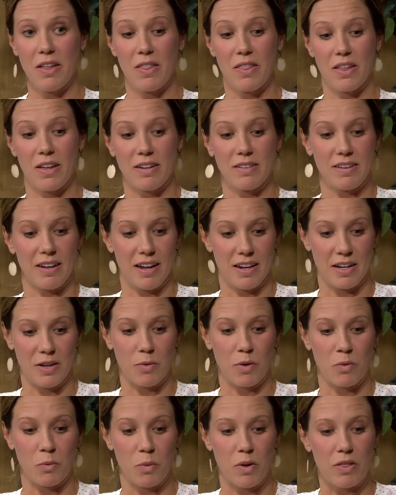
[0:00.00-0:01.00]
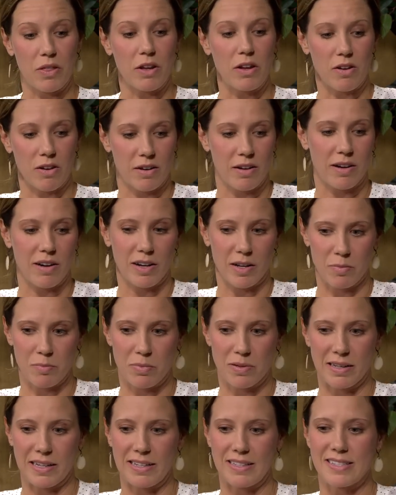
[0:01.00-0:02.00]
that anyone with a urinary
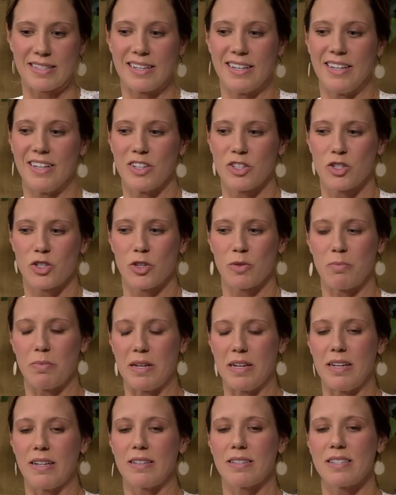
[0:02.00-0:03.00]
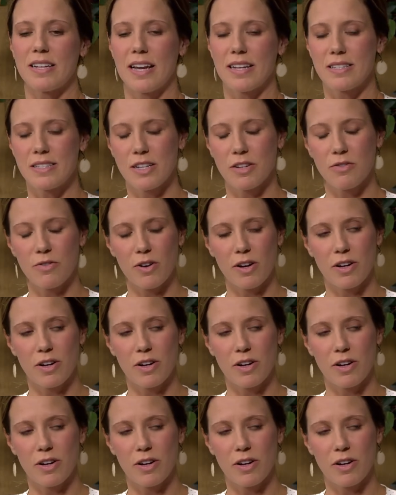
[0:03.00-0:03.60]
complaint should be tested for